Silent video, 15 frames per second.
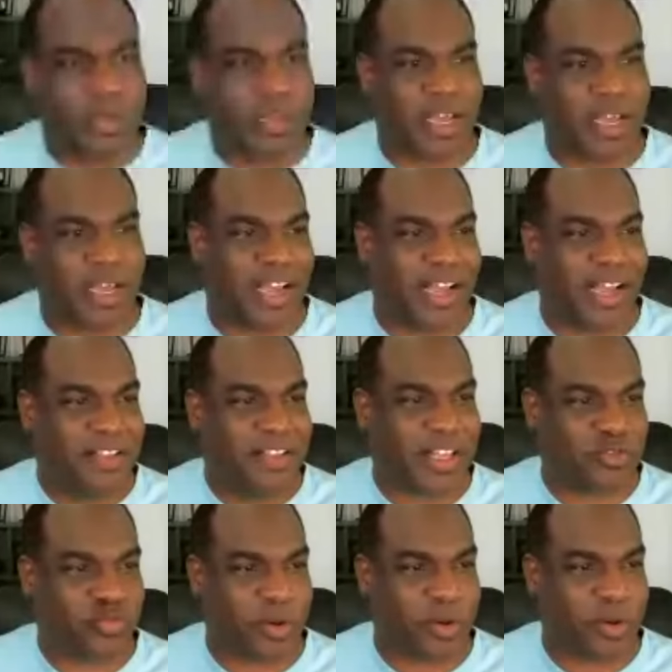
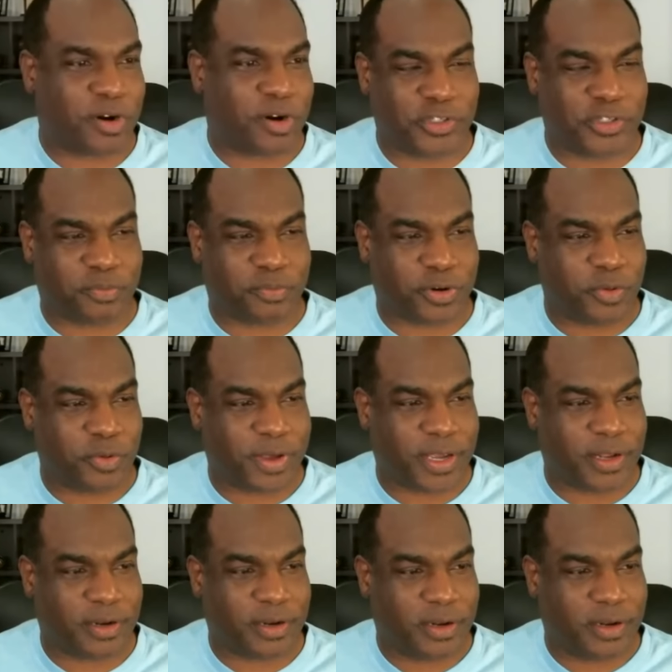That's Webinar Fusion Pro,
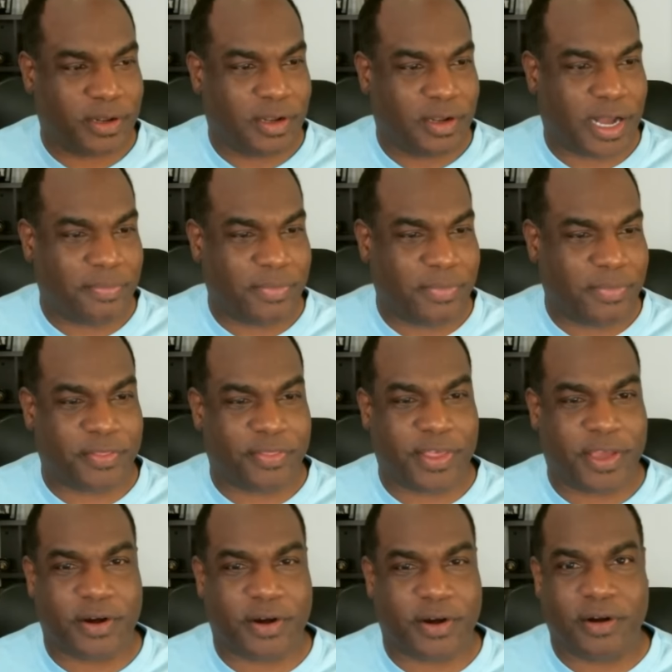man. I'm not in
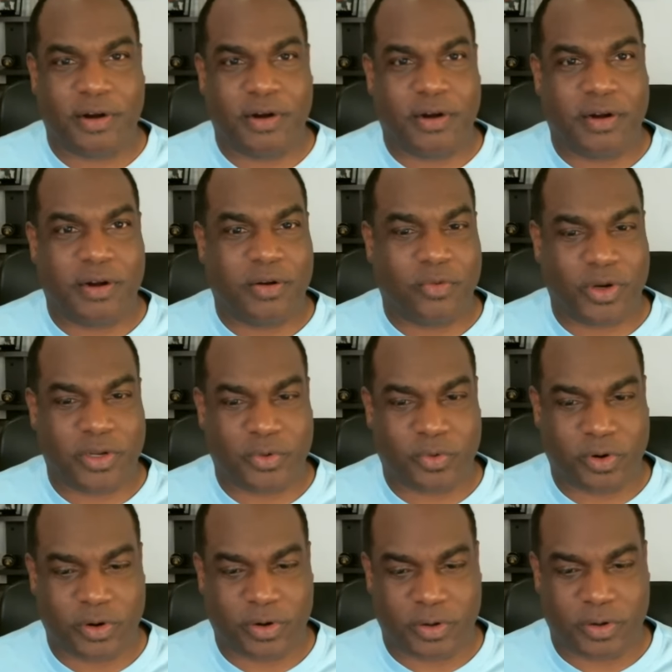there. What in the
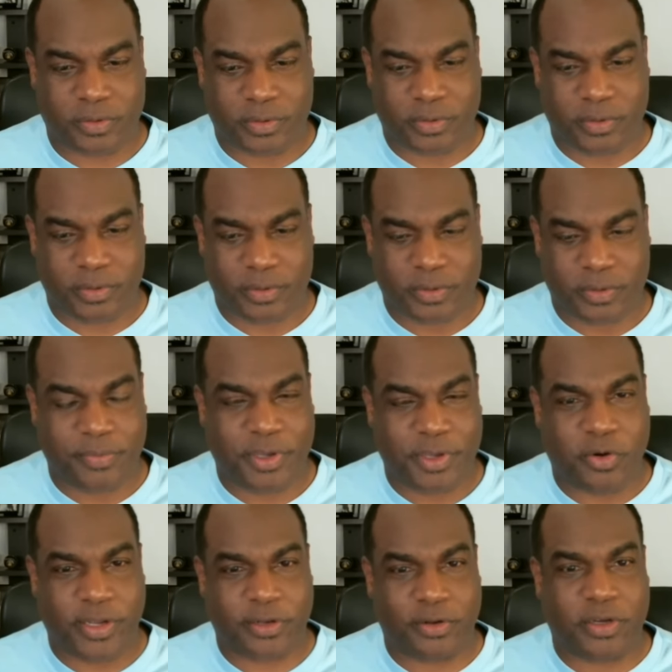world? Let me
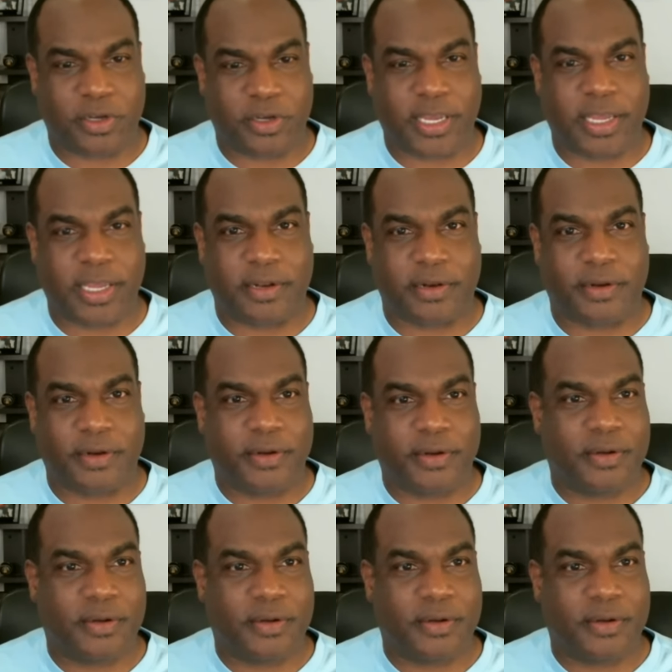go ahead and look again.